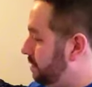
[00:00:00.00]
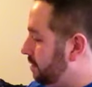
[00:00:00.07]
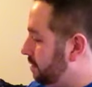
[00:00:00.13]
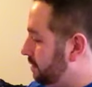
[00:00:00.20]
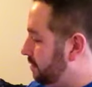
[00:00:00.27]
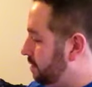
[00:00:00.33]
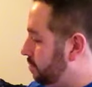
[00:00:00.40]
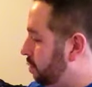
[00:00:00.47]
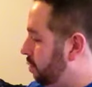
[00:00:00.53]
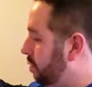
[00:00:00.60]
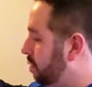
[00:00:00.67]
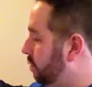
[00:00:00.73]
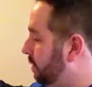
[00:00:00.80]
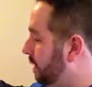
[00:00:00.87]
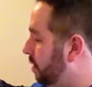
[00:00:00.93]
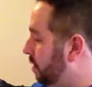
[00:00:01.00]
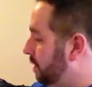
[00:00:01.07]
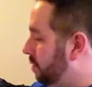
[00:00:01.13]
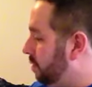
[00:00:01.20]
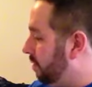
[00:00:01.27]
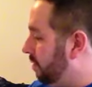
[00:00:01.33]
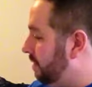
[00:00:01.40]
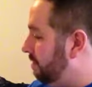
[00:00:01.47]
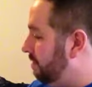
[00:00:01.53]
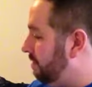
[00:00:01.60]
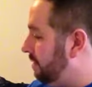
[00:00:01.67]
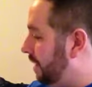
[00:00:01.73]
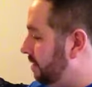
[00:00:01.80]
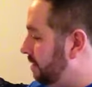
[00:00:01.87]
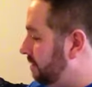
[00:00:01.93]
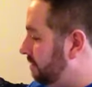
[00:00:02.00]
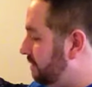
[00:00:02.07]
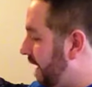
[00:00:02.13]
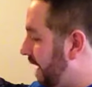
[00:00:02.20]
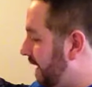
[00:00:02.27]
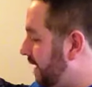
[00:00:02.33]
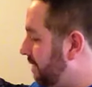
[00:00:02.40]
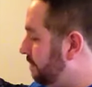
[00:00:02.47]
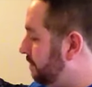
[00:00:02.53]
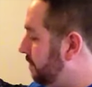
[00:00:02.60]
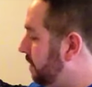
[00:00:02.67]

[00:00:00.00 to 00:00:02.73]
there lived a poor widow and her only son, Jack.